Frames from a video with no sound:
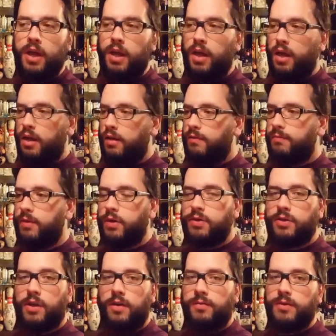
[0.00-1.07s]
Uh,
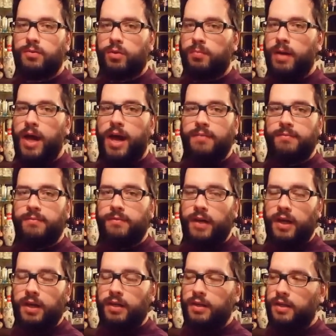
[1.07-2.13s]
first off is we're about having
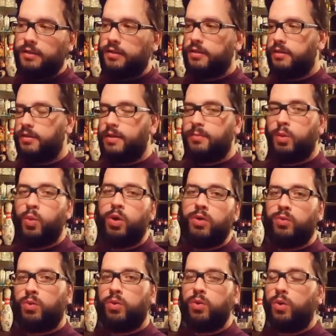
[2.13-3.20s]
fun. That's number
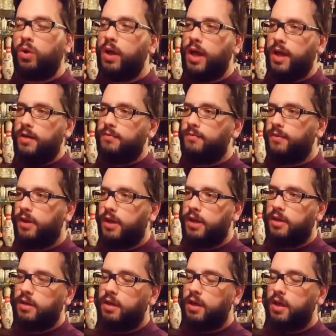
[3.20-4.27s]
one rule, have
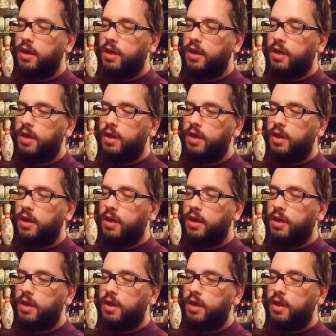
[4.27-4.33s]
fun.